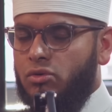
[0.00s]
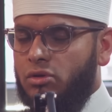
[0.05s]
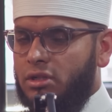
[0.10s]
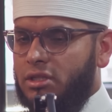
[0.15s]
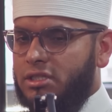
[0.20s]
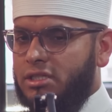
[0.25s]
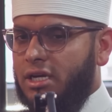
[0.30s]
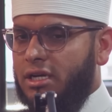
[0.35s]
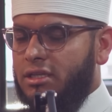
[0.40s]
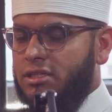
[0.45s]
all of
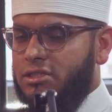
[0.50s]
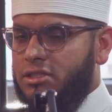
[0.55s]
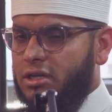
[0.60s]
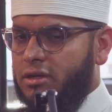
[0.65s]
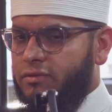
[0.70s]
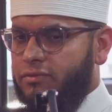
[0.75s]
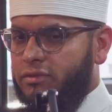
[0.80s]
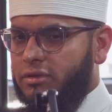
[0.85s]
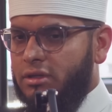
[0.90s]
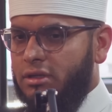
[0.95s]
this kind of
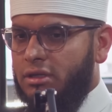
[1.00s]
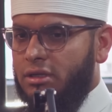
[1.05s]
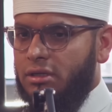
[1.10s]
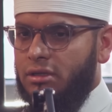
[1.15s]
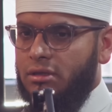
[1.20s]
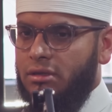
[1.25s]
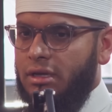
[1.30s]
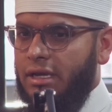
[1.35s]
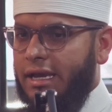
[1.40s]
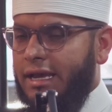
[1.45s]
stuff
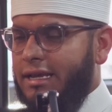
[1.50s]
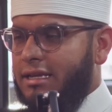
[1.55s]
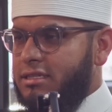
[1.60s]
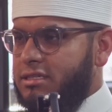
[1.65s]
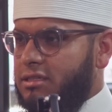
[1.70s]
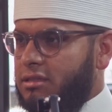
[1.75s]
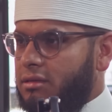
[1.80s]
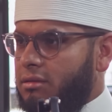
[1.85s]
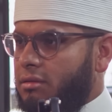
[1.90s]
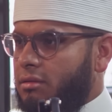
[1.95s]
has
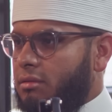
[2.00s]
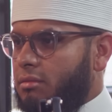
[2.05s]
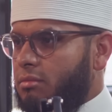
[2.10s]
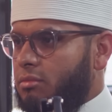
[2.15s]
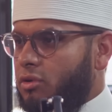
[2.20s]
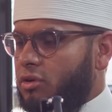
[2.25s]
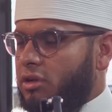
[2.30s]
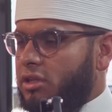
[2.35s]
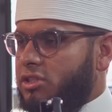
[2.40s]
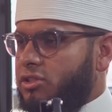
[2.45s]

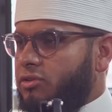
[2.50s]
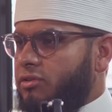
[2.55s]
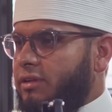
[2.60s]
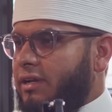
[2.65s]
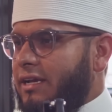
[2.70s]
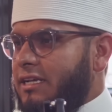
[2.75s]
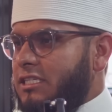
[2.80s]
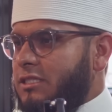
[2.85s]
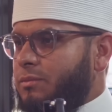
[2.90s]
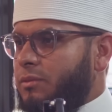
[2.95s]
monetary
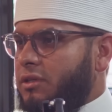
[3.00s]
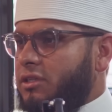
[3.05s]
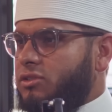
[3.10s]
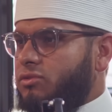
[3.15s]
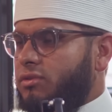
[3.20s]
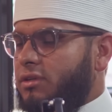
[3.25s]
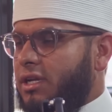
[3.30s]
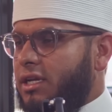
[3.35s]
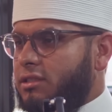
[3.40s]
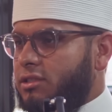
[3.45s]

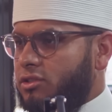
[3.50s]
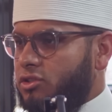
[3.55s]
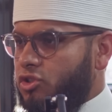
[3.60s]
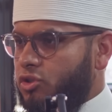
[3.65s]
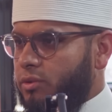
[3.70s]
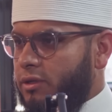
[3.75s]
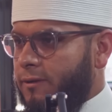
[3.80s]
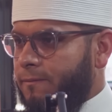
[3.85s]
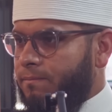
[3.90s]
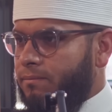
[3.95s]
aspects related
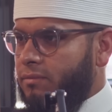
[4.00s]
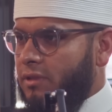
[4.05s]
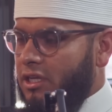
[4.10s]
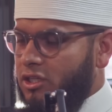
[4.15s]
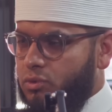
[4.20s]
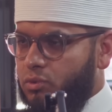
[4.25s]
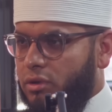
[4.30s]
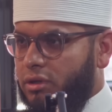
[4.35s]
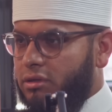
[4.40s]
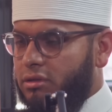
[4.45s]
to it.
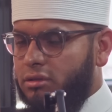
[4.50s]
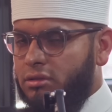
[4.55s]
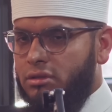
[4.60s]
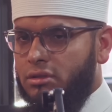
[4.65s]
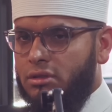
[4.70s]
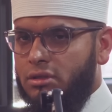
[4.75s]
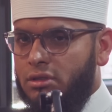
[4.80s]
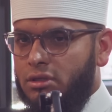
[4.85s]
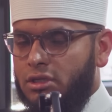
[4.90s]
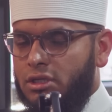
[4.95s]
That's one.
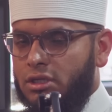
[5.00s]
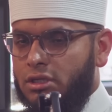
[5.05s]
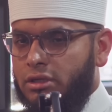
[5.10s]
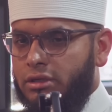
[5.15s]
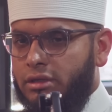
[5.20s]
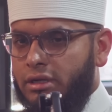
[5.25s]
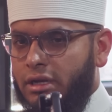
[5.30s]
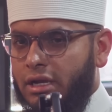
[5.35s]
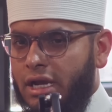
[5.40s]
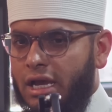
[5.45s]

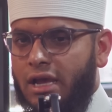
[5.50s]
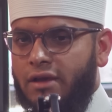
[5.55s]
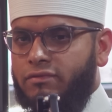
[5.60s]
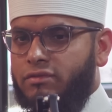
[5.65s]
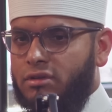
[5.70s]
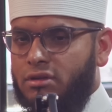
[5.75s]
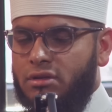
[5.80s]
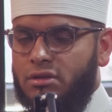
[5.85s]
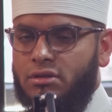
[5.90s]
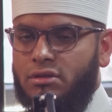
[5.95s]

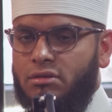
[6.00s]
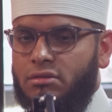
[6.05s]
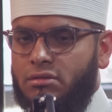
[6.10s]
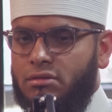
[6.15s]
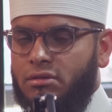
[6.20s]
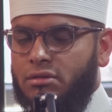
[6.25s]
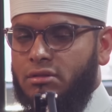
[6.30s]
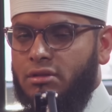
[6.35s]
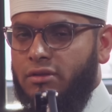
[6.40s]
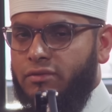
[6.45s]
Having
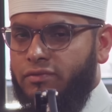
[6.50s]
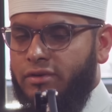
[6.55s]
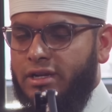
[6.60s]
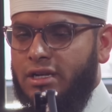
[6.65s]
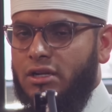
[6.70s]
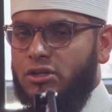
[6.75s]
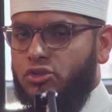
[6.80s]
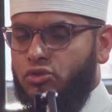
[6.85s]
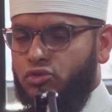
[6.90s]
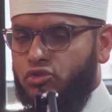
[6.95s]
that
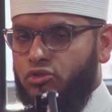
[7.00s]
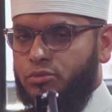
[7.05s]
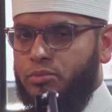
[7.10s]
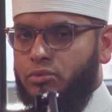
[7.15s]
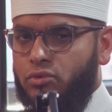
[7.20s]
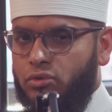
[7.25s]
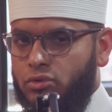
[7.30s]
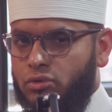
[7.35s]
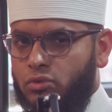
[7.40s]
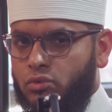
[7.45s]
financial
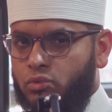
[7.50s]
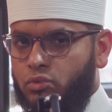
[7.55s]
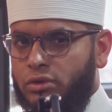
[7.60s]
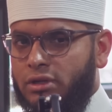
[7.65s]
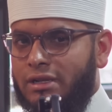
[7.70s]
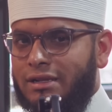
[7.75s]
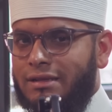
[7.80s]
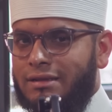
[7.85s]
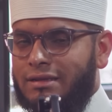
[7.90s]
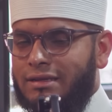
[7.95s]
support
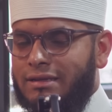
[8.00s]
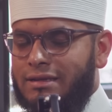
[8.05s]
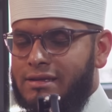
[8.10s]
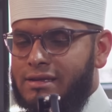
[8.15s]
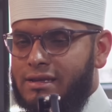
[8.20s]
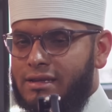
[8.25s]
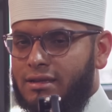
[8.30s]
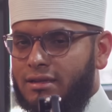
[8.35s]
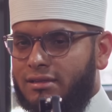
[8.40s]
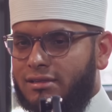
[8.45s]
will
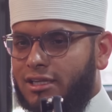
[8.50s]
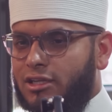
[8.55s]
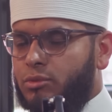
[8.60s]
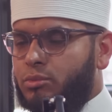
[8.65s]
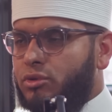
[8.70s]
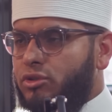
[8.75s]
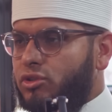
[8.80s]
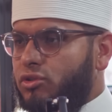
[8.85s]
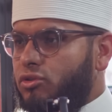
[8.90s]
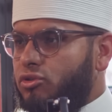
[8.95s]

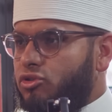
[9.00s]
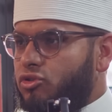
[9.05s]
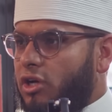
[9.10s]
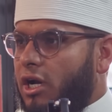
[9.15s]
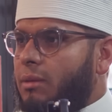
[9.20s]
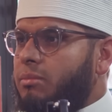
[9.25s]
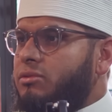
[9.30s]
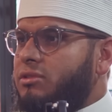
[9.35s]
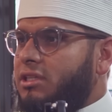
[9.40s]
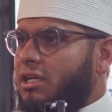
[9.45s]
enable you to
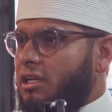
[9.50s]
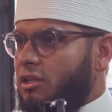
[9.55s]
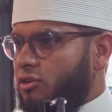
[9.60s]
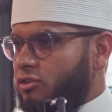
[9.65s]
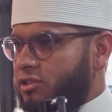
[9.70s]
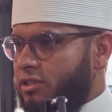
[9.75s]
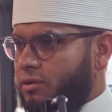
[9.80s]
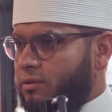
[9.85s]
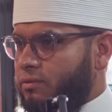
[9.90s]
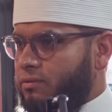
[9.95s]
upskill
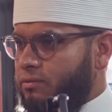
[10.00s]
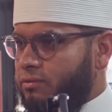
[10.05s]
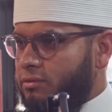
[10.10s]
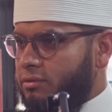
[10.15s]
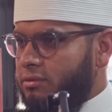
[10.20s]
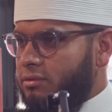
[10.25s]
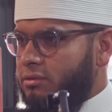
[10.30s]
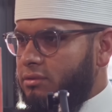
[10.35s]
yourself.